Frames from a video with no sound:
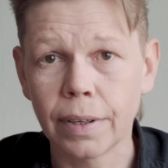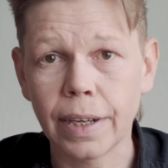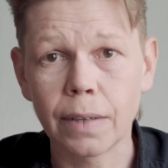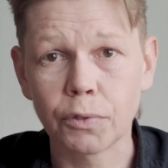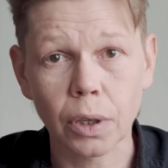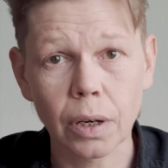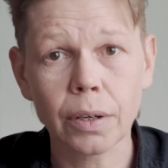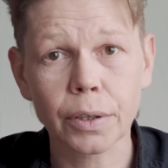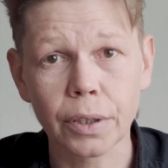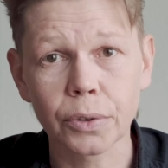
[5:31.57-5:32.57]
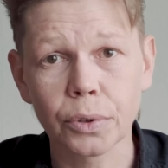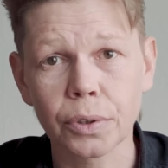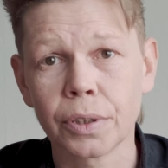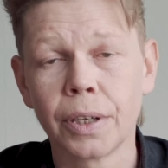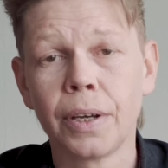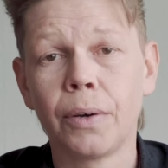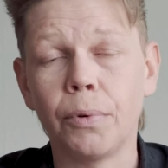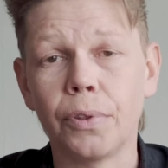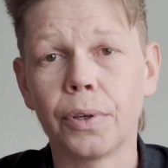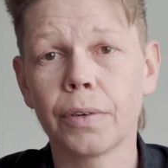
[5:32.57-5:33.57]
and I've shot a lot of concerts
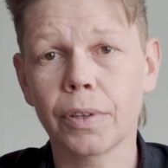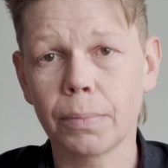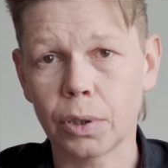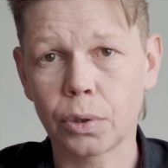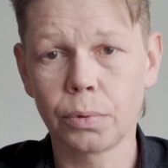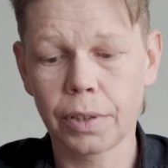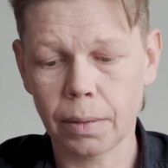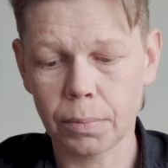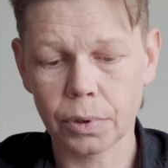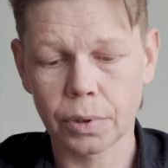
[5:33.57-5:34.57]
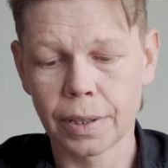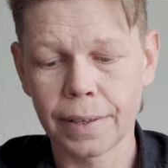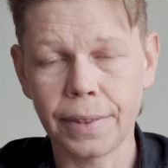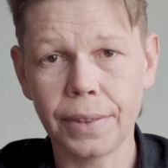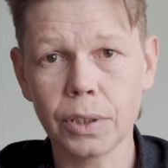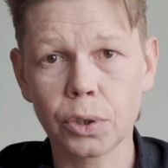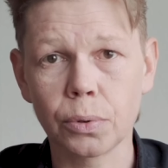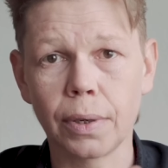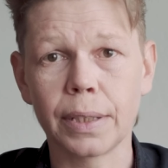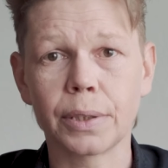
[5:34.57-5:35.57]
with nothing but two cameras, these
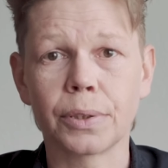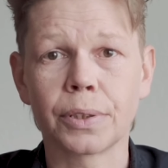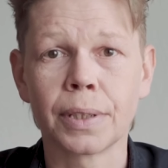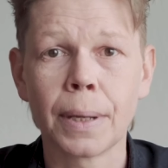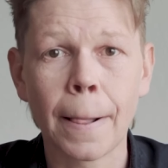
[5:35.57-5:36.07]
two lenses,